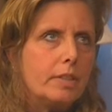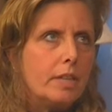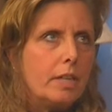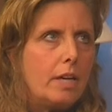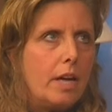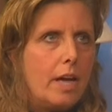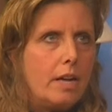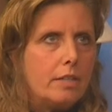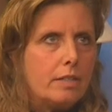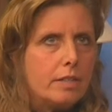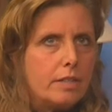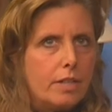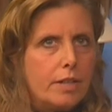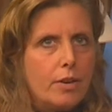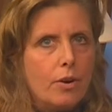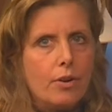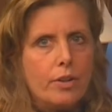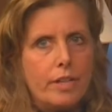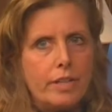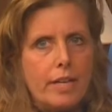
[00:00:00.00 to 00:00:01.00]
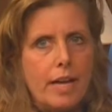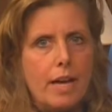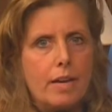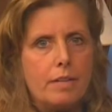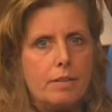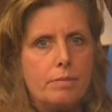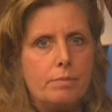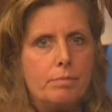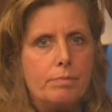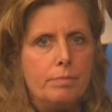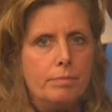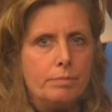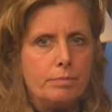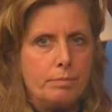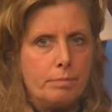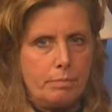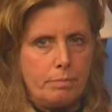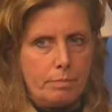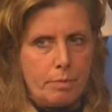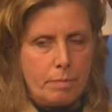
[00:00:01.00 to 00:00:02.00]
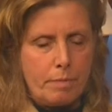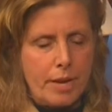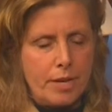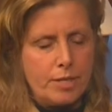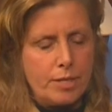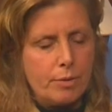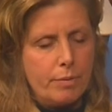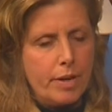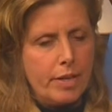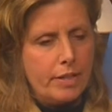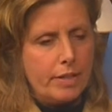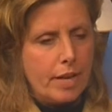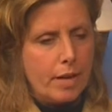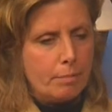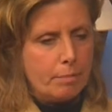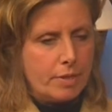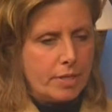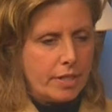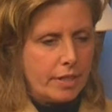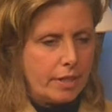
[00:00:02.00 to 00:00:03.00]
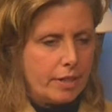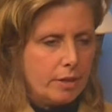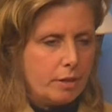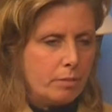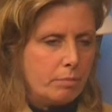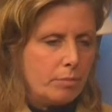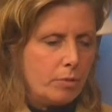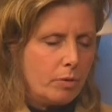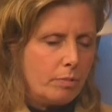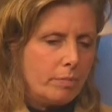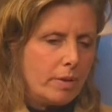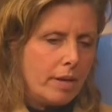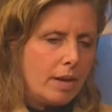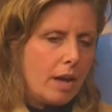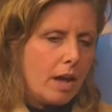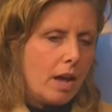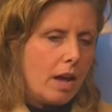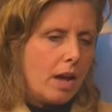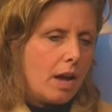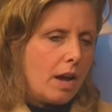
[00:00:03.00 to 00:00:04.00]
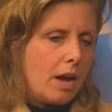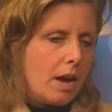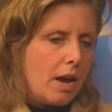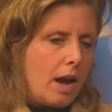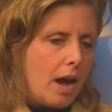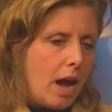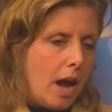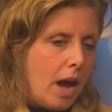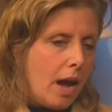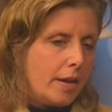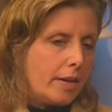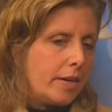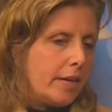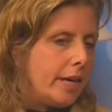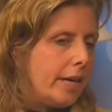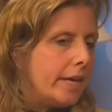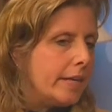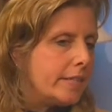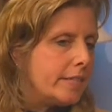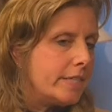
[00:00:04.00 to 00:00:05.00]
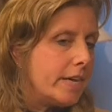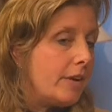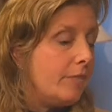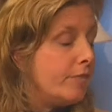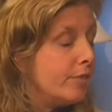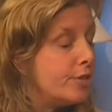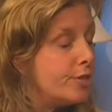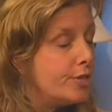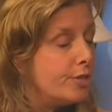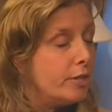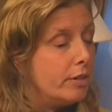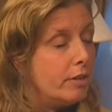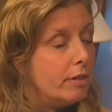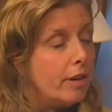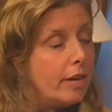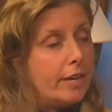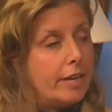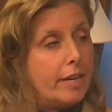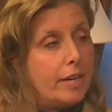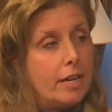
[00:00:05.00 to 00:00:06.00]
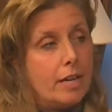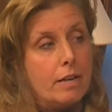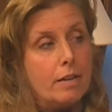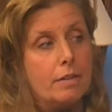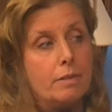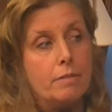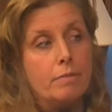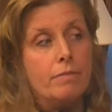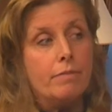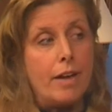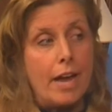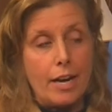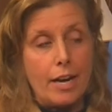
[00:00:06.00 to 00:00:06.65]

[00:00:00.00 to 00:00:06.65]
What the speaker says: entity, or did that perpetuate that particular movement? I can't say for sure. I can't factually.